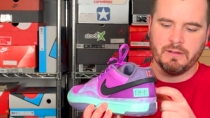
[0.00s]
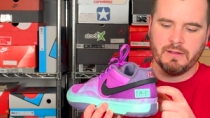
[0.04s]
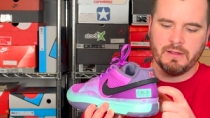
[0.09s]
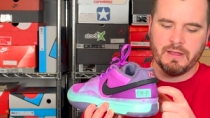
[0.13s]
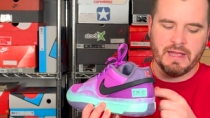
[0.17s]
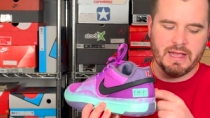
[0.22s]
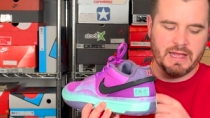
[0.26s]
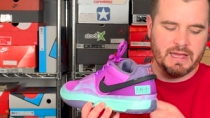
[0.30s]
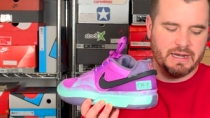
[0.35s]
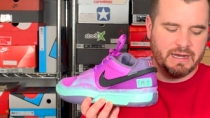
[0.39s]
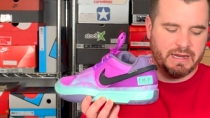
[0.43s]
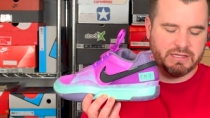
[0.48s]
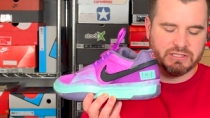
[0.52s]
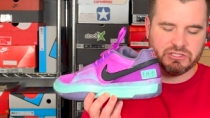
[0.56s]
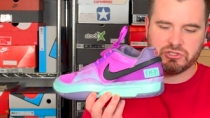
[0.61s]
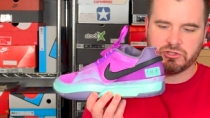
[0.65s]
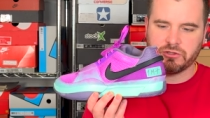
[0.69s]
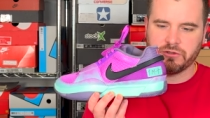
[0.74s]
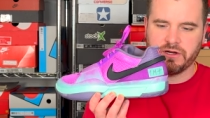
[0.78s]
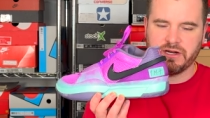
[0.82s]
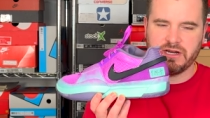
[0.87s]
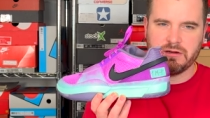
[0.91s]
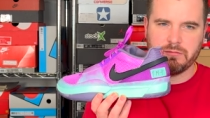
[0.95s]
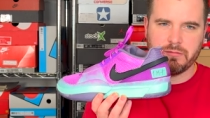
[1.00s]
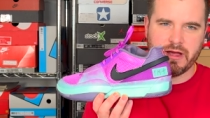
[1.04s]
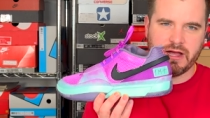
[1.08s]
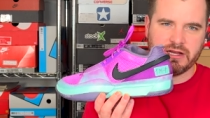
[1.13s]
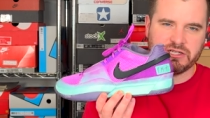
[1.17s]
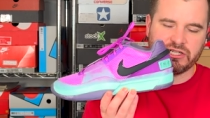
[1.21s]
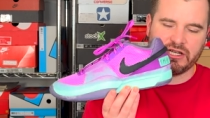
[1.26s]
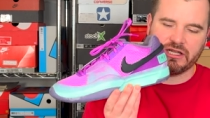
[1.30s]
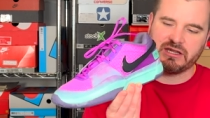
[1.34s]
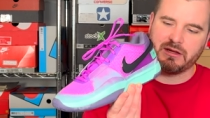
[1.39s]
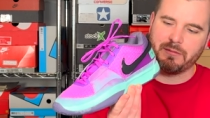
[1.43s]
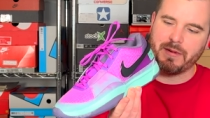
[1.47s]
and a screen mesh
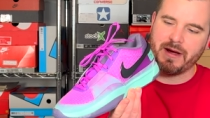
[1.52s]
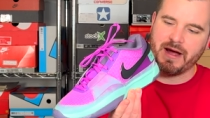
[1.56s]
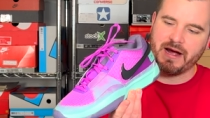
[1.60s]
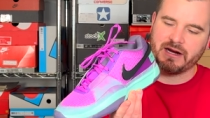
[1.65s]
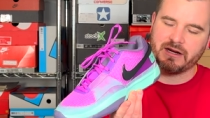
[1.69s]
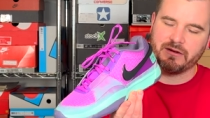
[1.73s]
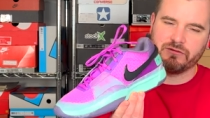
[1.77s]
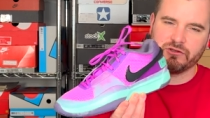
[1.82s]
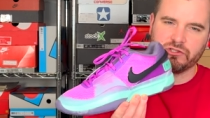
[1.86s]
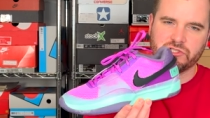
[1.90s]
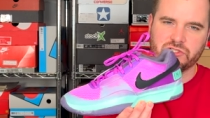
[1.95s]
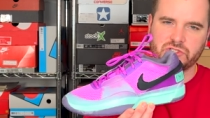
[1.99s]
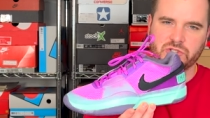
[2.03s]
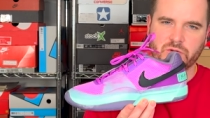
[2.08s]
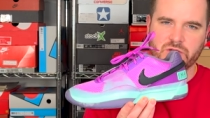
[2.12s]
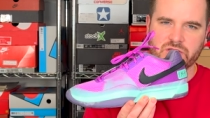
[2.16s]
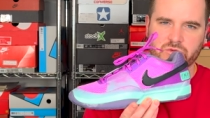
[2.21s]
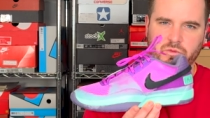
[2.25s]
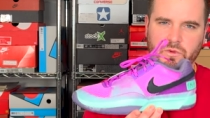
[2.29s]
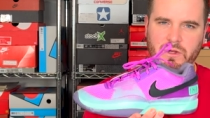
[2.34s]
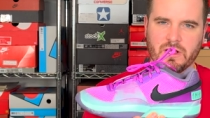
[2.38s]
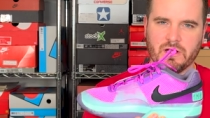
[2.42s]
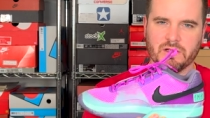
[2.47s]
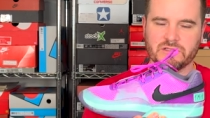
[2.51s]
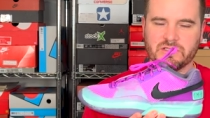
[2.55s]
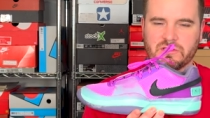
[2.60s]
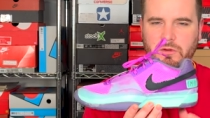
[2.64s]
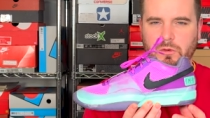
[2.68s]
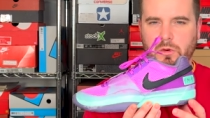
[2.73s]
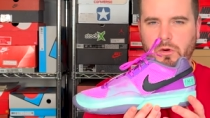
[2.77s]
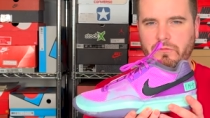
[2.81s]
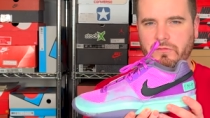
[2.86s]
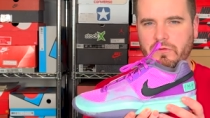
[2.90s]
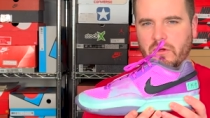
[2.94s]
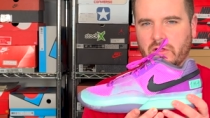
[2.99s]
at the back of the shoe as well. So
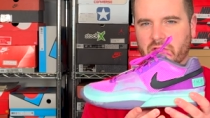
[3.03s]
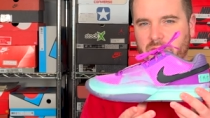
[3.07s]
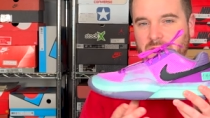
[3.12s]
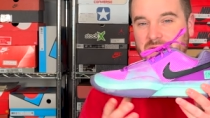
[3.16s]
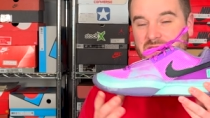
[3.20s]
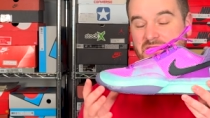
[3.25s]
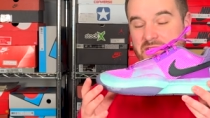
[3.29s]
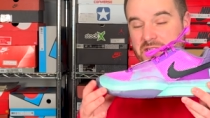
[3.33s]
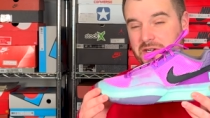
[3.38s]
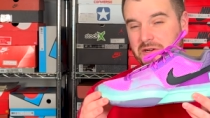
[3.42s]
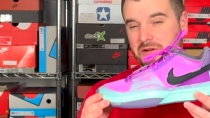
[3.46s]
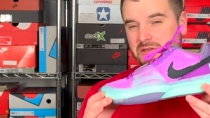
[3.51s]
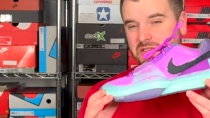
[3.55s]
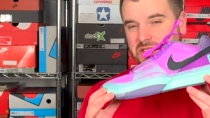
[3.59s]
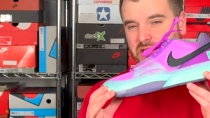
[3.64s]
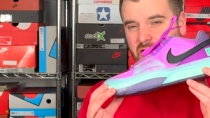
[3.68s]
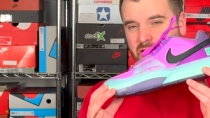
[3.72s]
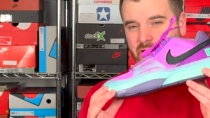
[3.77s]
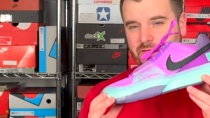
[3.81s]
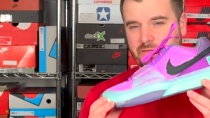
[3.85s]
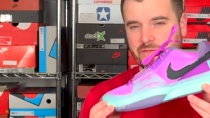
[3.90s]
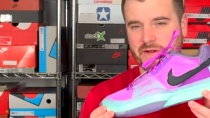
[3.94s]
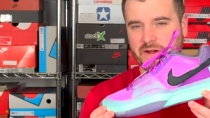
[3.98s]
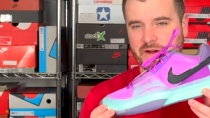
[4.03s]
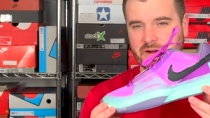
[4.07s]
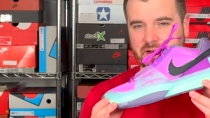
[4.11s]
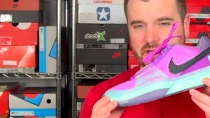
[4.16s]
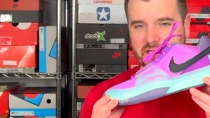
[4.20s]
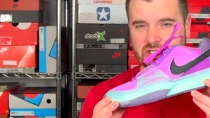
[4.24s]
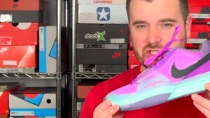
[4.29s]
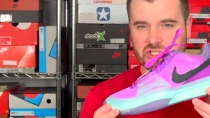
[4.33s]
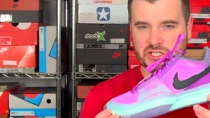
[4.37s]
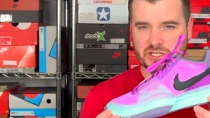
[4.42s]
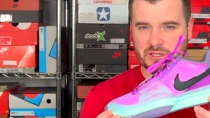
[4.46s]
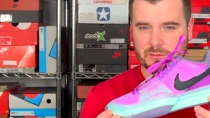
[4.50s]
overall, the materials are very
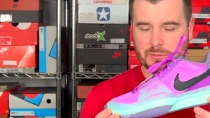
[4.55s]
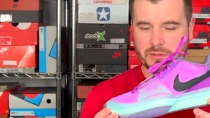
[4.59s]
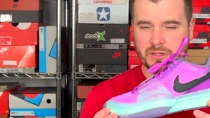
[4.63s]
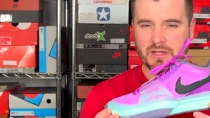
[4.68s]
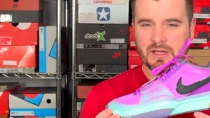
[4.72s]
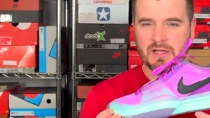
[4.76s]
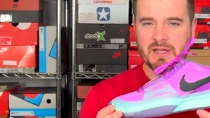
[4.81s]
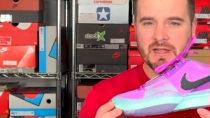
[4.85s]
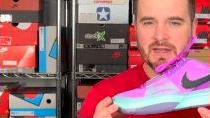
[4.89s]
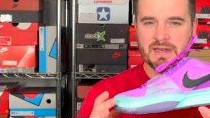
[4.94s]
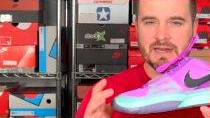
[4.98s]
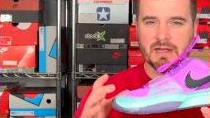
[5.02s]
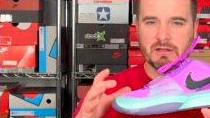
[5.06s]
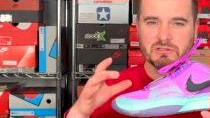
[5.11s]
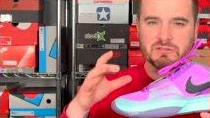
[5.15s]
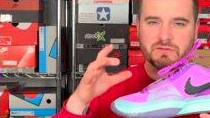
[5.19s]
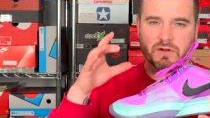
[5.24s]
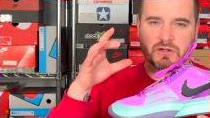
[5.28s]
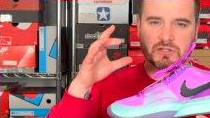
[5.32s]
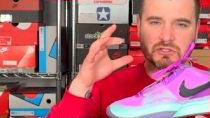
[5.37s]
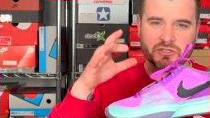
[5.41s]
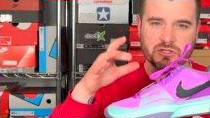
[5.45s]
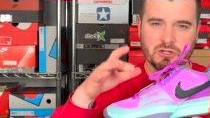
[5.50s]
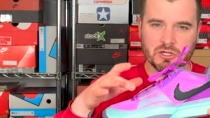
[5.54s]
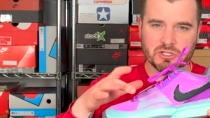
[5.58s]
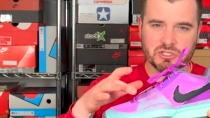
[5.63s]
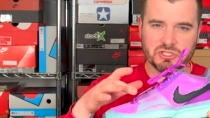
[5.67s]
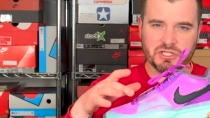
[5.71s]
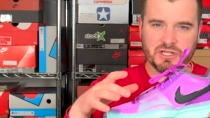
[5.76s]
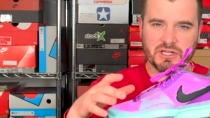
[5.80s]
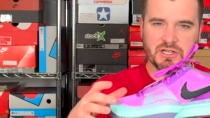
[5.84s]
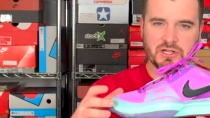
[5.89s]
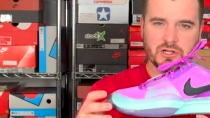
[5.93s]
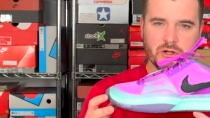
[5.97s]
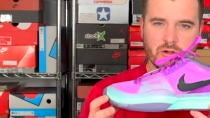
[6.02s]
cheap. Now, as far as
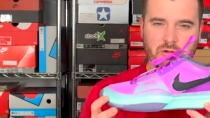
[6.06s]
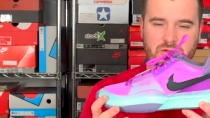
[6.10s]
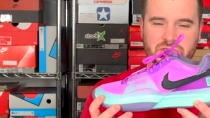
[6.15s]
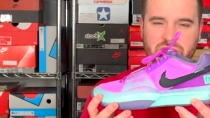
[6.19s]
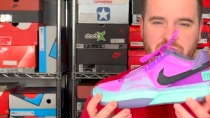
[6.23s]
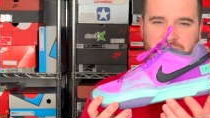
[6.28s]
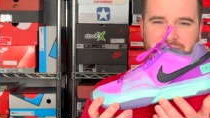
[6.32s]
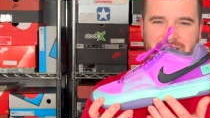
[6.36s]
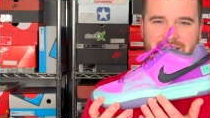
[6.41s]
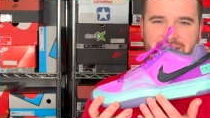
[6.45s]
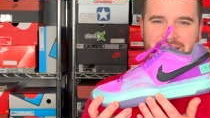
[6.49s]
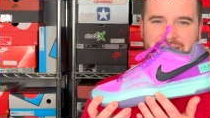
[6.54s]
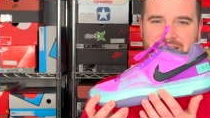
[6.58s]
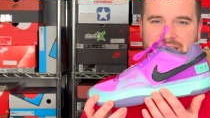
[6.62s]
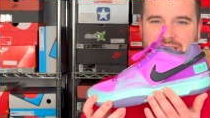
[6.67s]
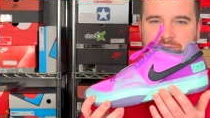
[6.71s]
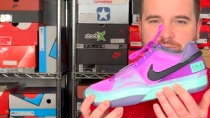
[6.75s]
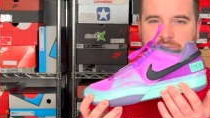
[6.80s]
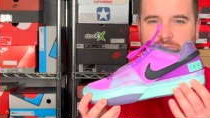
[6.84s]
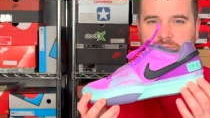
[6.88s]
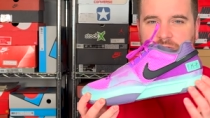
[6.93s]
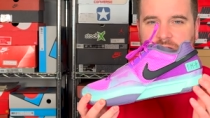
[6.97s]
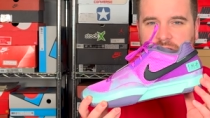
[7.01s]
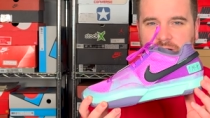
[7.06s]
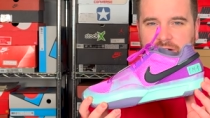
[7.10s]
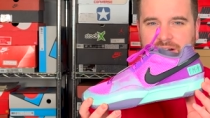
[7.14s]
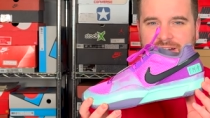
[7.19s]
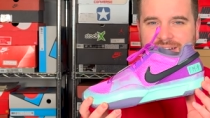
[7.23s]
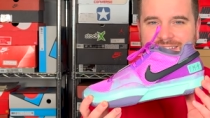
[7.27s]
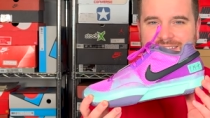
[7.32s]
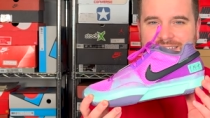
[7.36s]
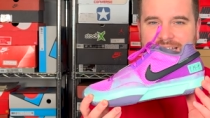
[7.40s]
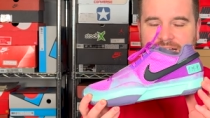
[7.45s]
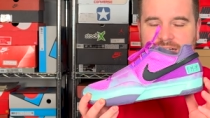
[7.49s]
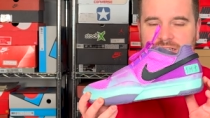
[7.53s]
cushioning goes, you're getting a very
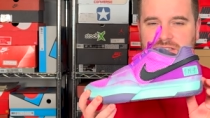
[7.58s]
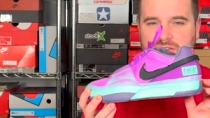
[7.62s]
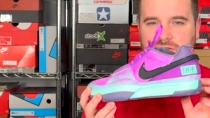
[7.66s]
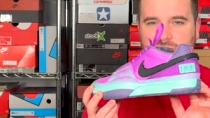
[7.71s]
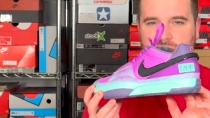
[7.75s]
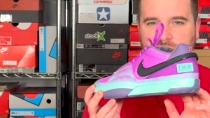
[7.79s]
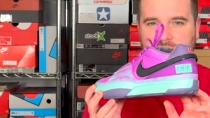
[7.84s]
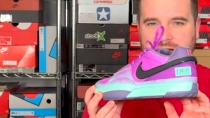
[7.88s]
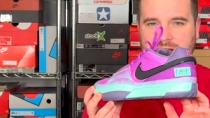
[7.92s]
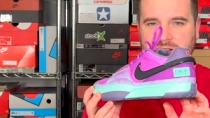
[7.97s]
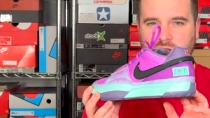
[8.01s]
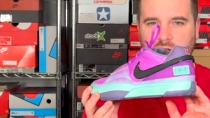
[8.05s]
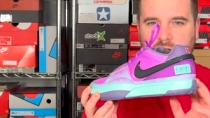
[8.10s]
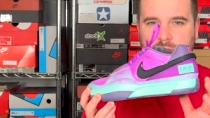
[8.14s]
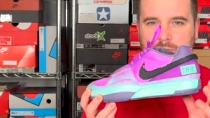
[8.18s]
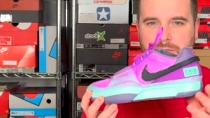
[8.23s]
dense Phylon